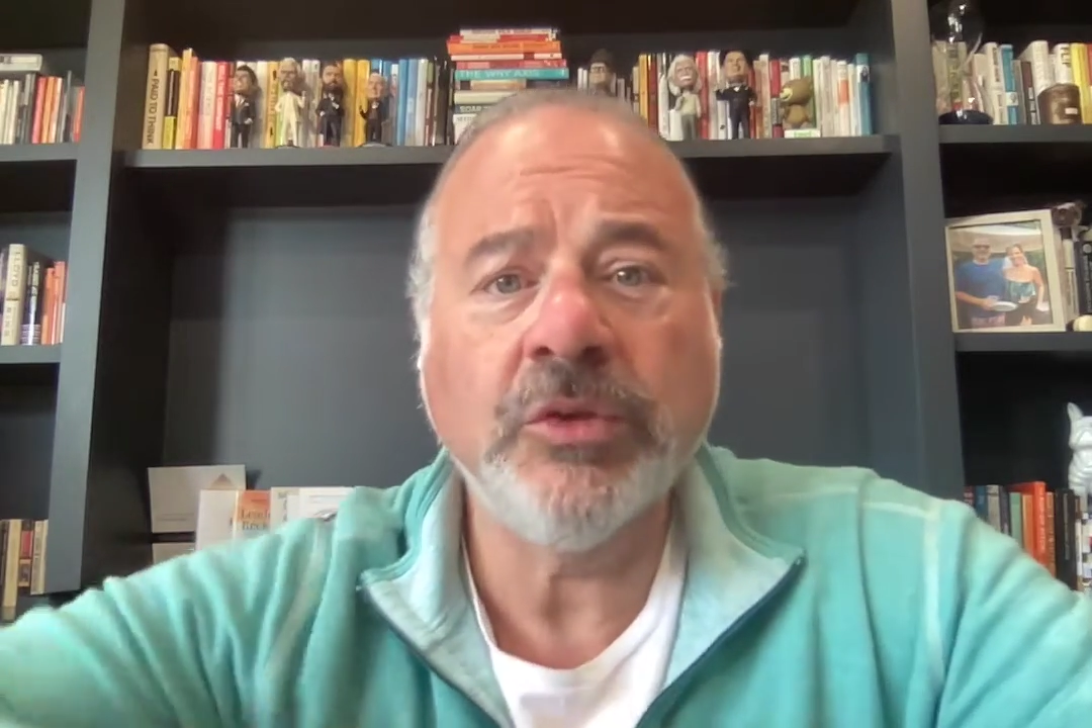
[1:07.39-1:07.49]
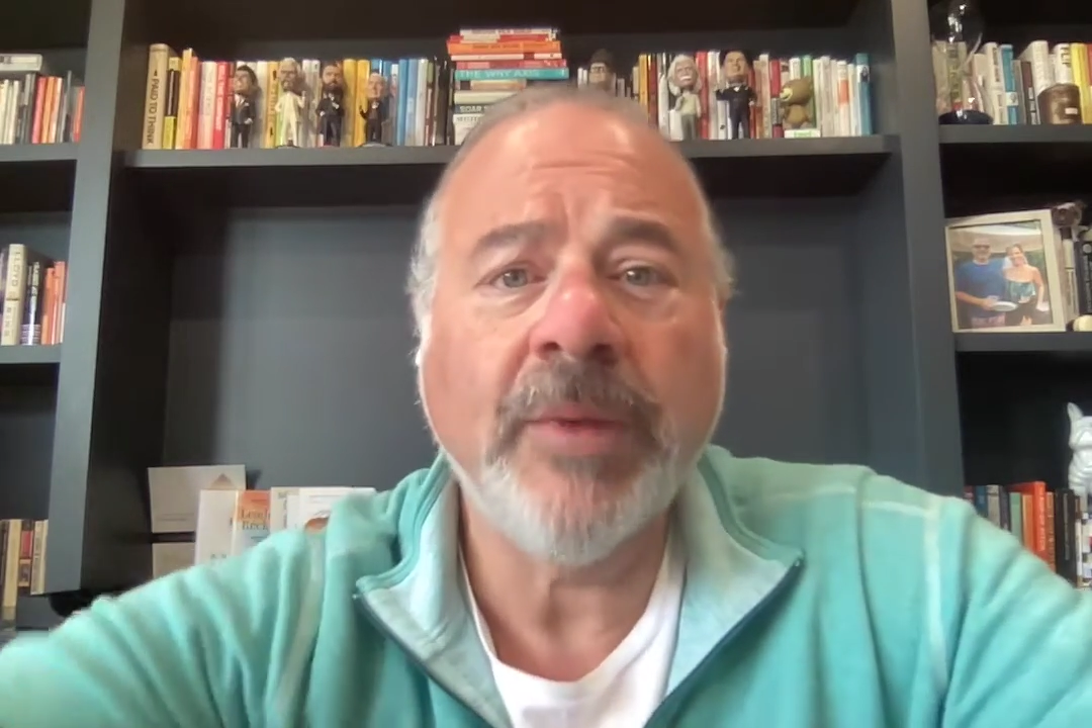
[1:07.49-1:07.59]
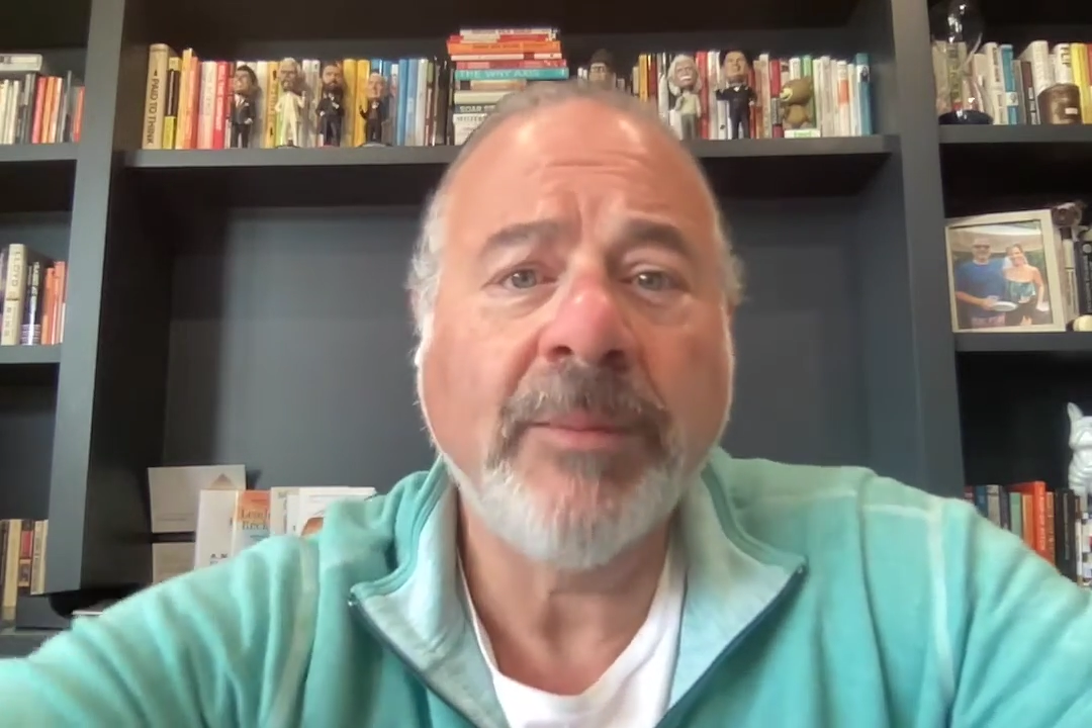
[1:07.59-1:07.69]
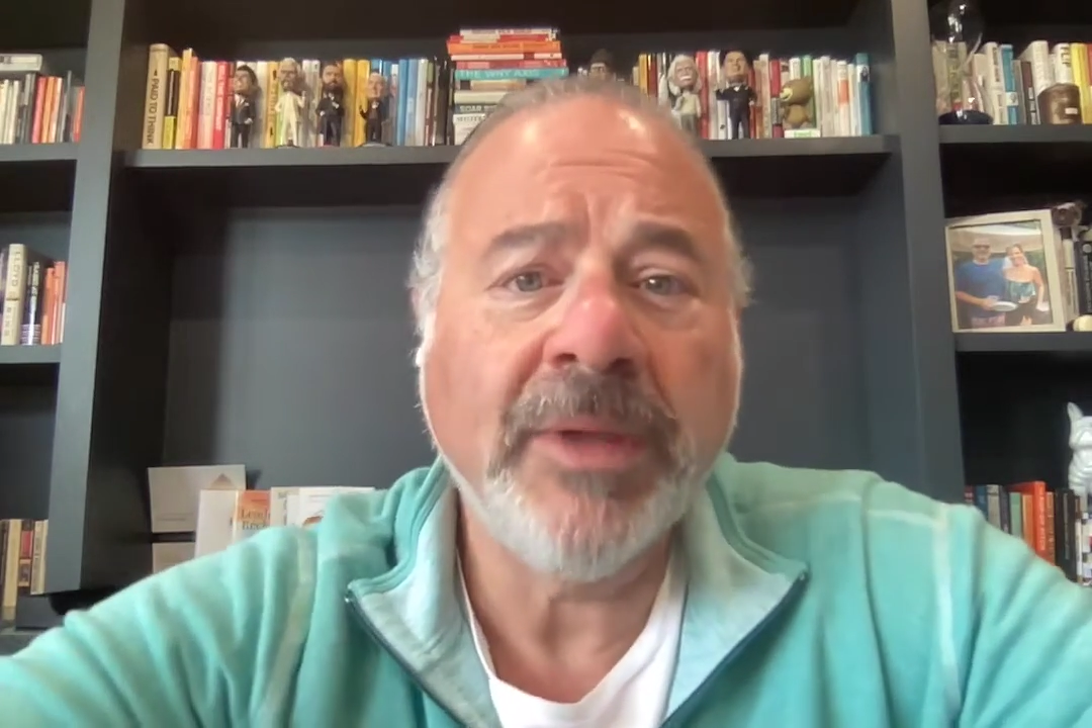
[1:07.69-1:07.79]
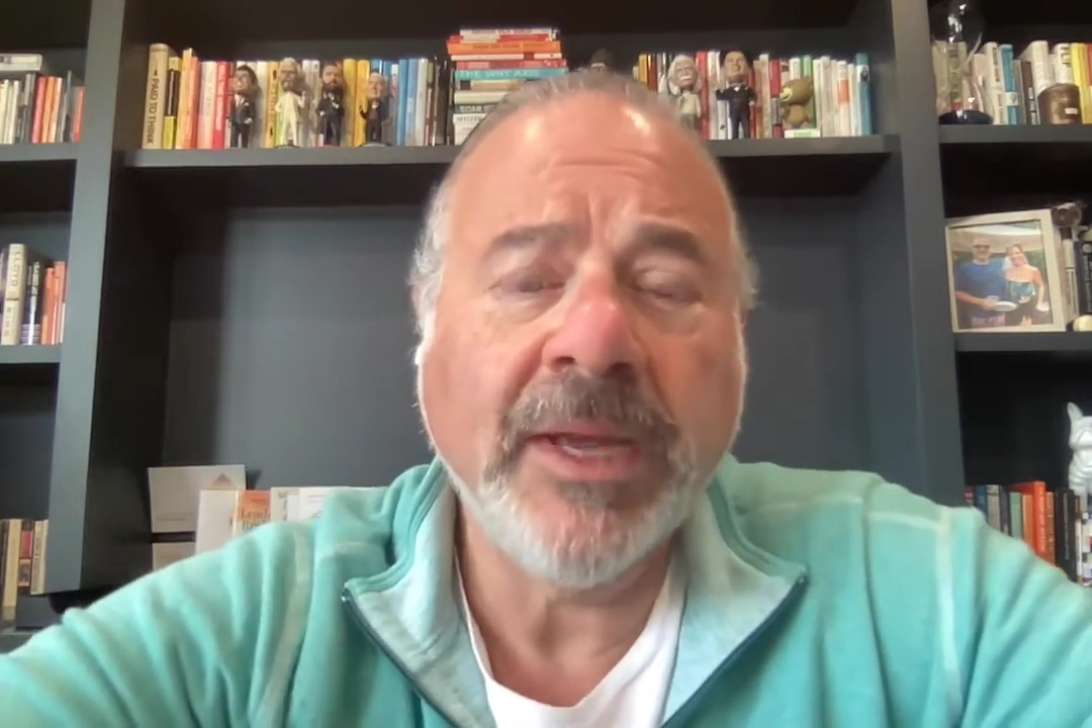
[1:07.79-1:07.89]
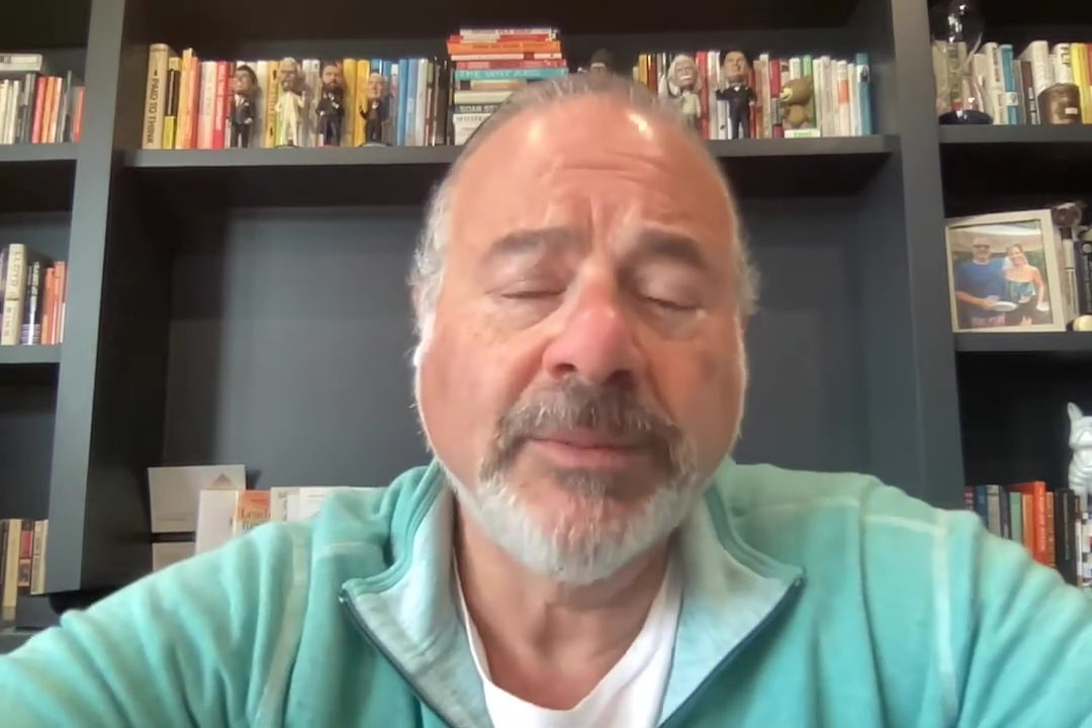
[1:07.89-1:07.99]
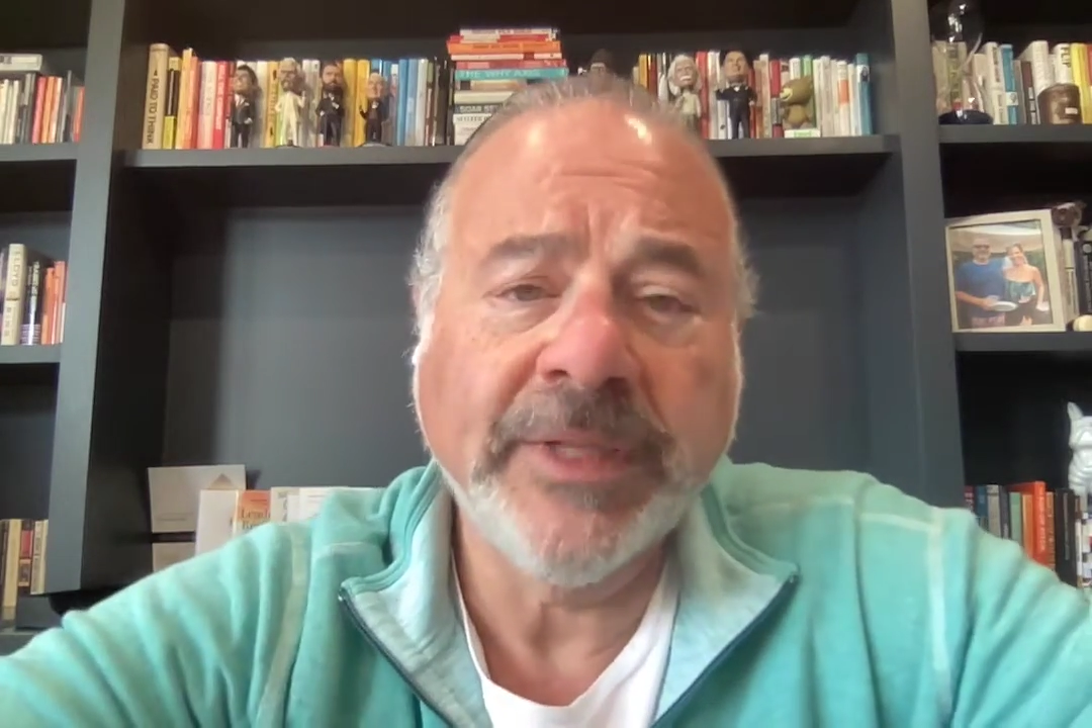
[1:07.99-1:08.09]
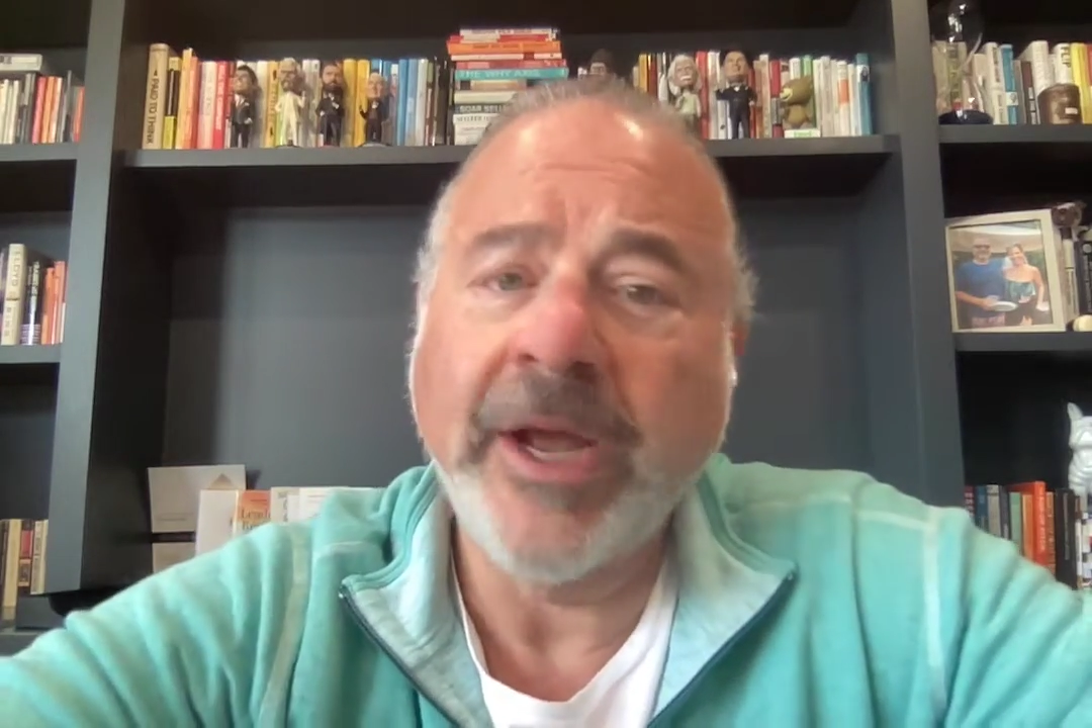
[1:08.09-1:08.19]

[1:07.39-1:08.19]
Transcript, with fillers: who might be able to